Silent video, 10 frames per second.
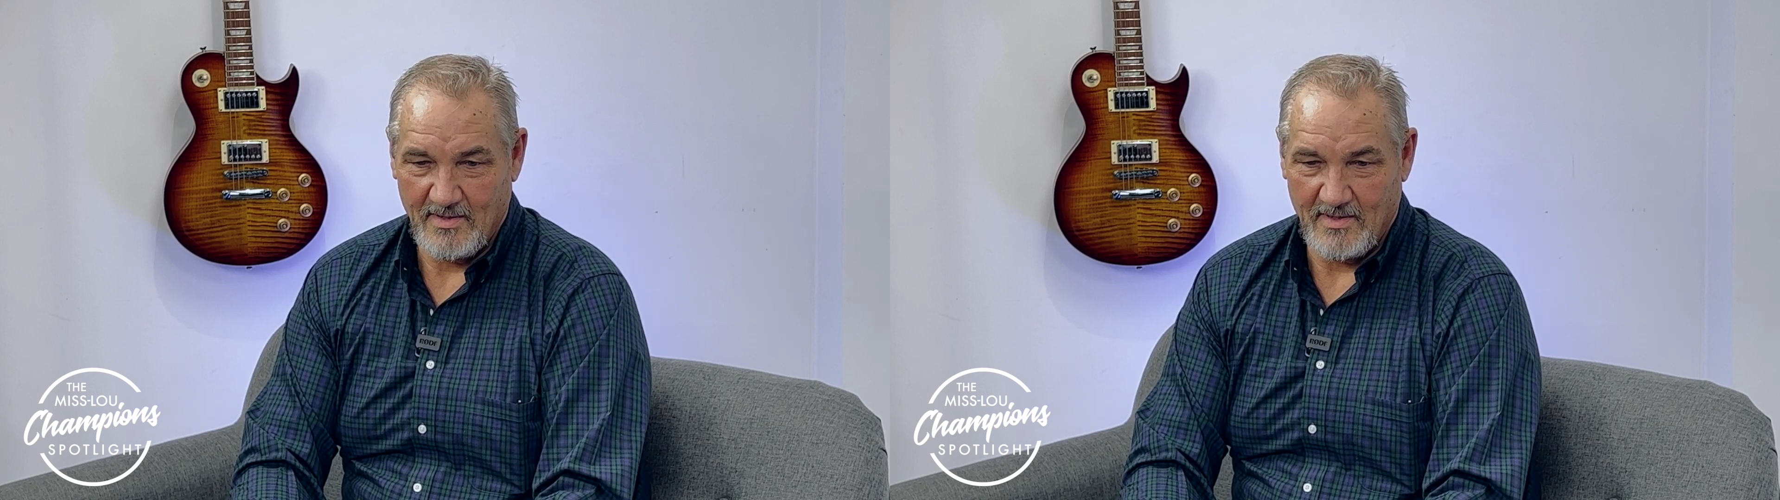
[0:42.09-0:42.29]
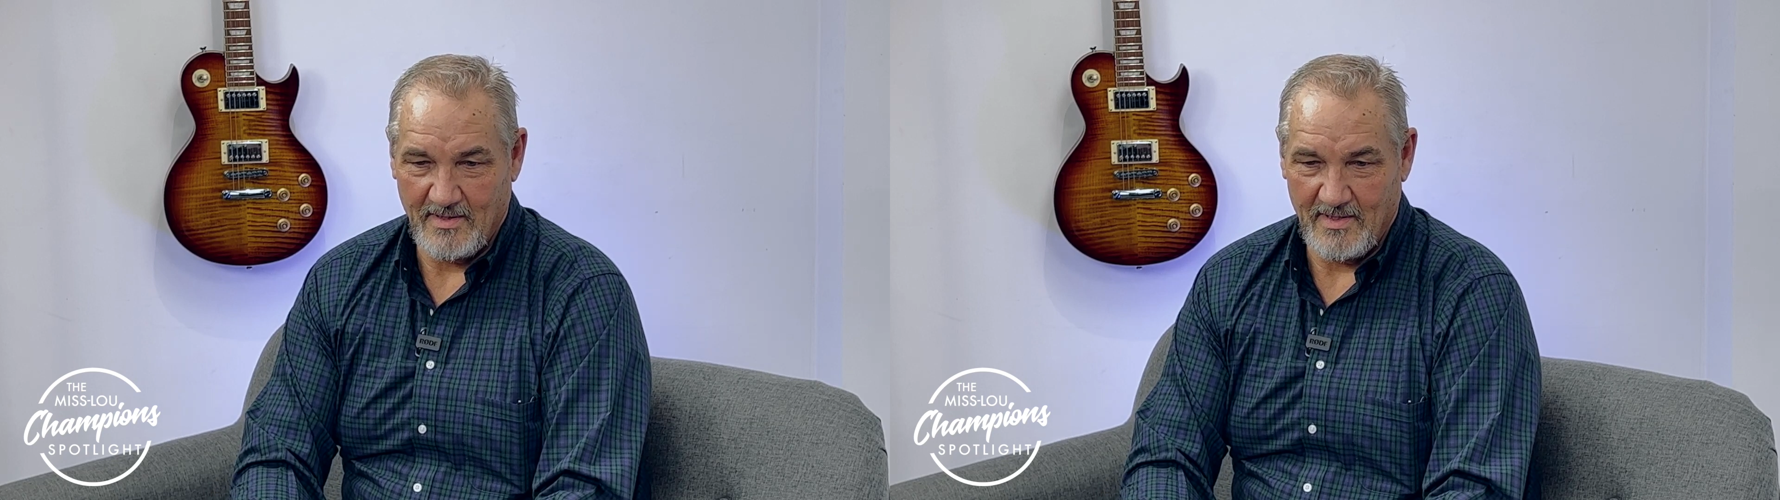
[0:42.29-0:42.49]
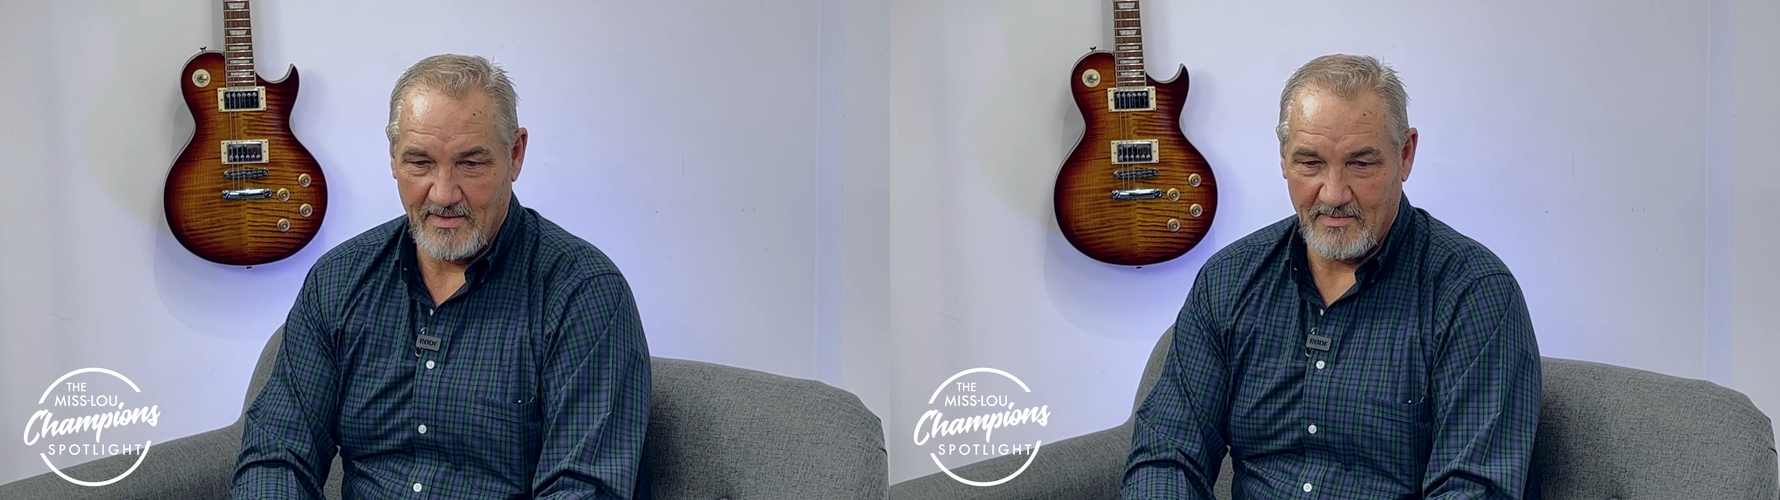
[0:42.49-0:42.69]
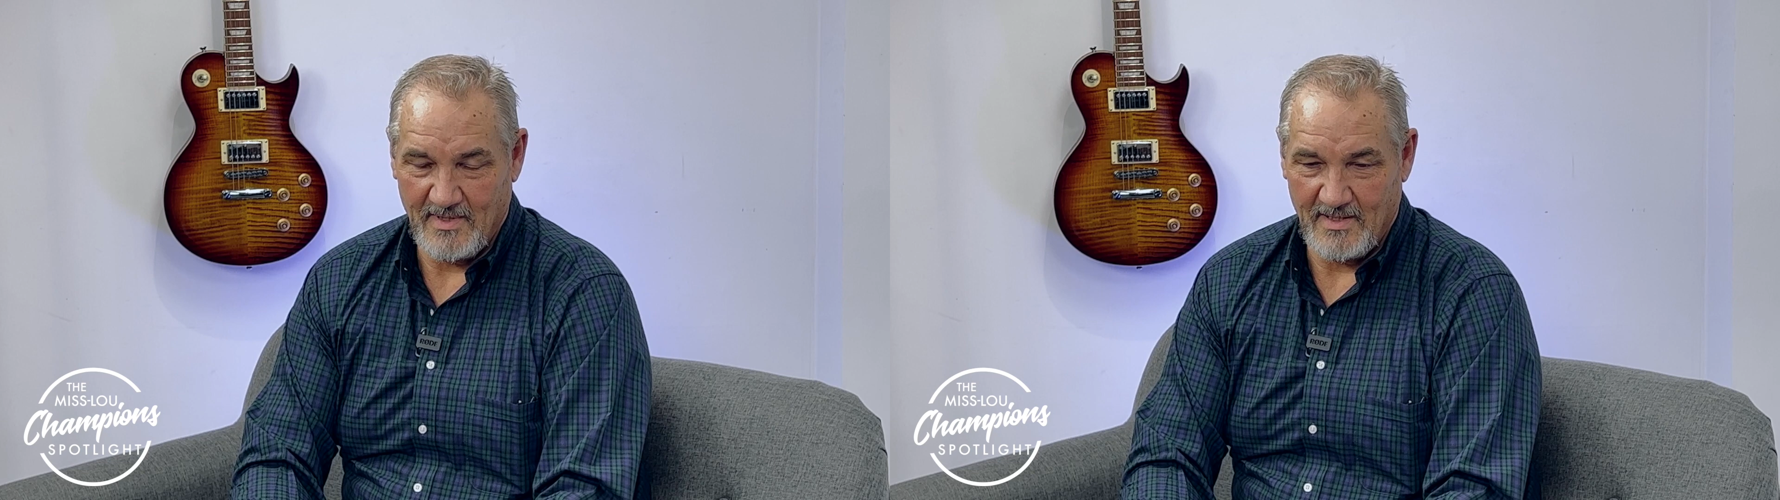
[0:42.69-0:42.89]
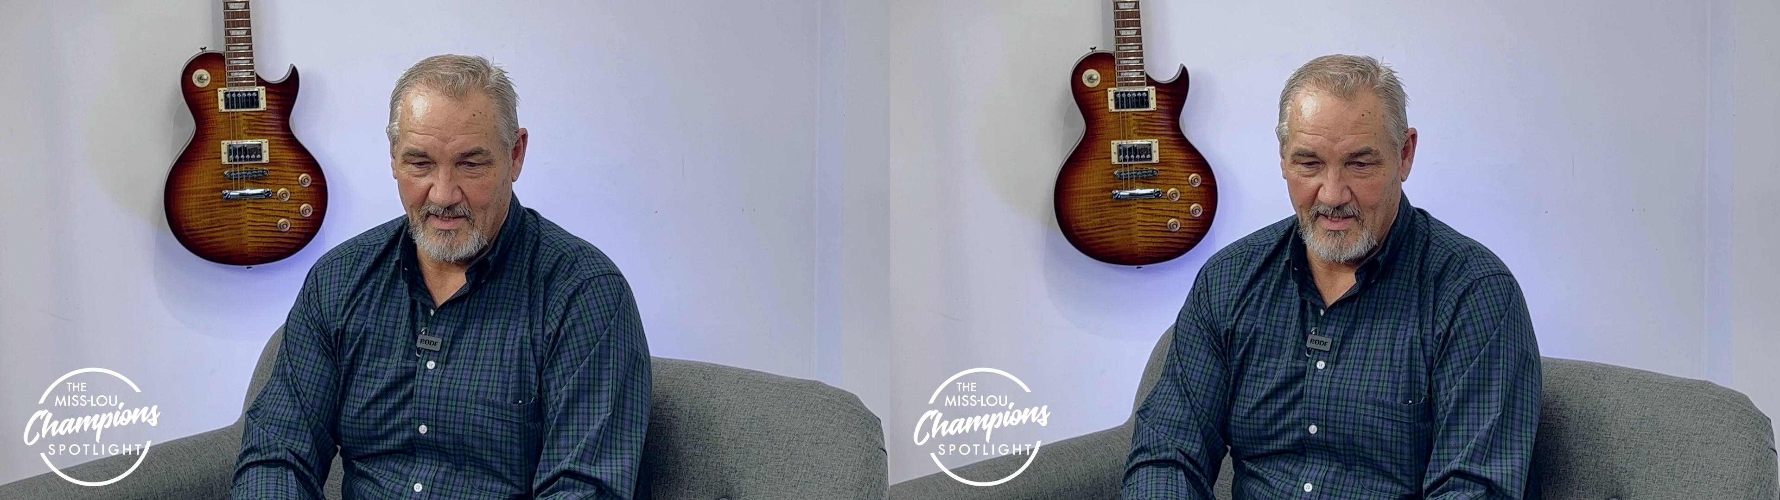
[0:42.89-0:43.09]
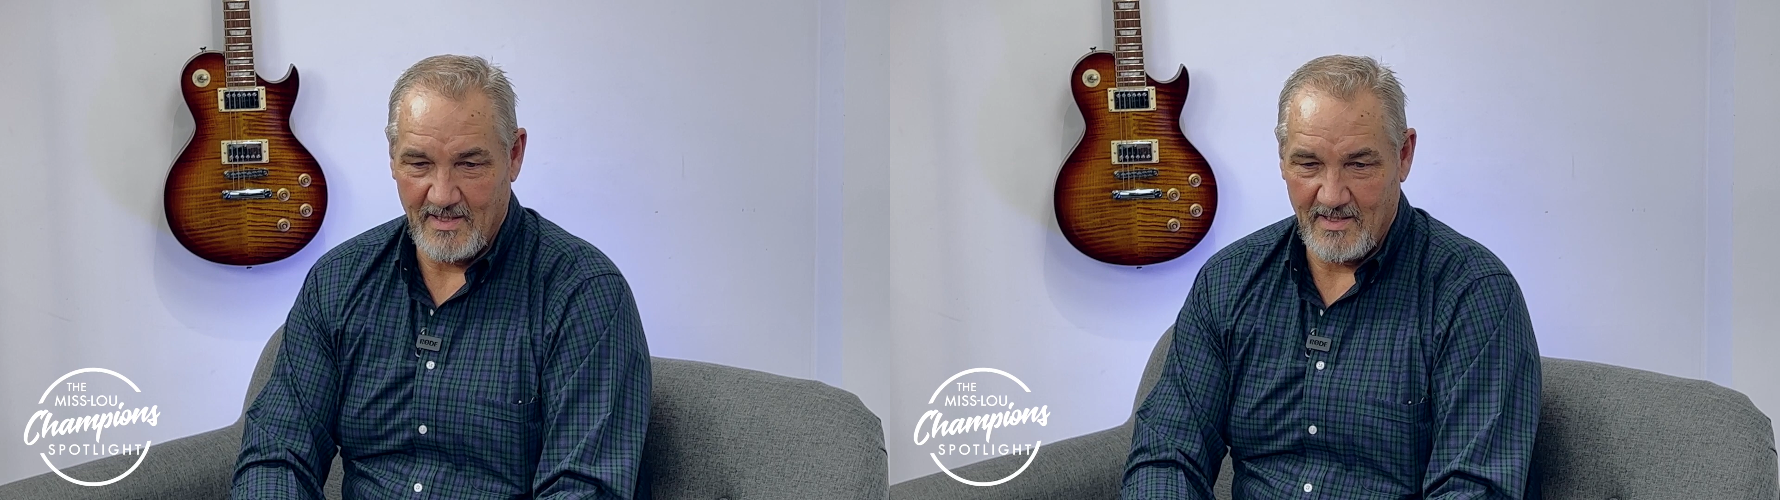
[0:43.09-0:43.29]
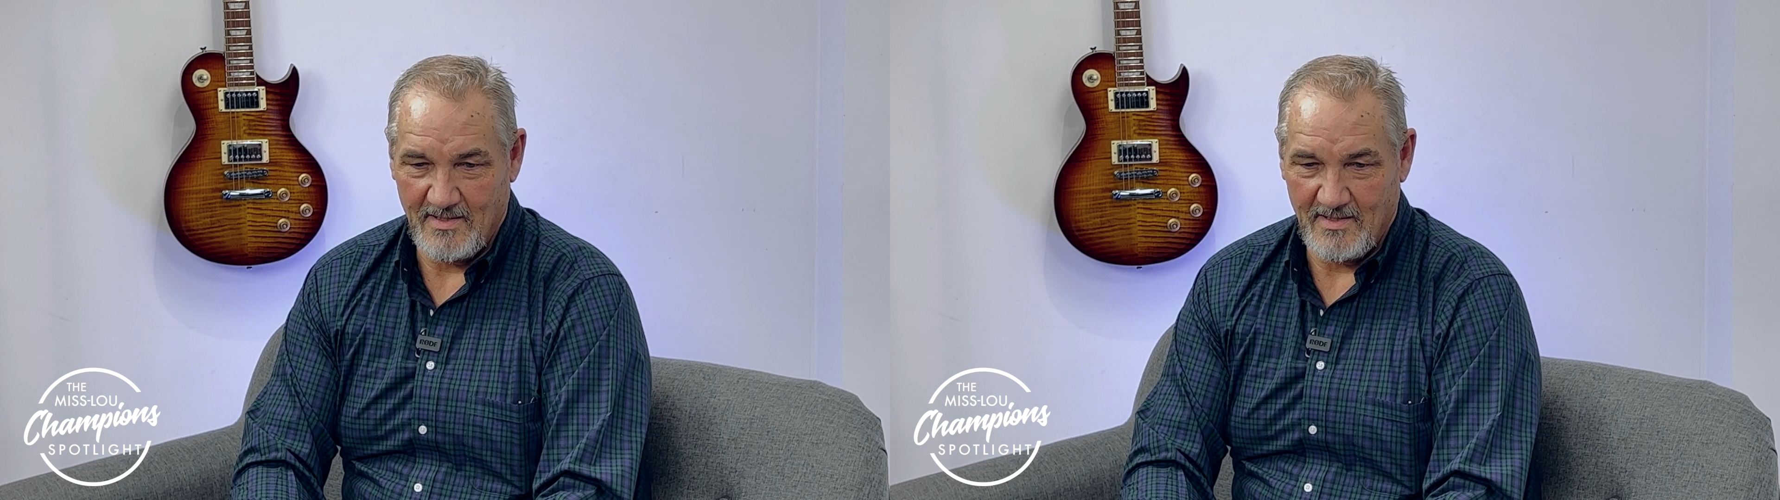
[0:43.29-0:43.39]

and didn't get in.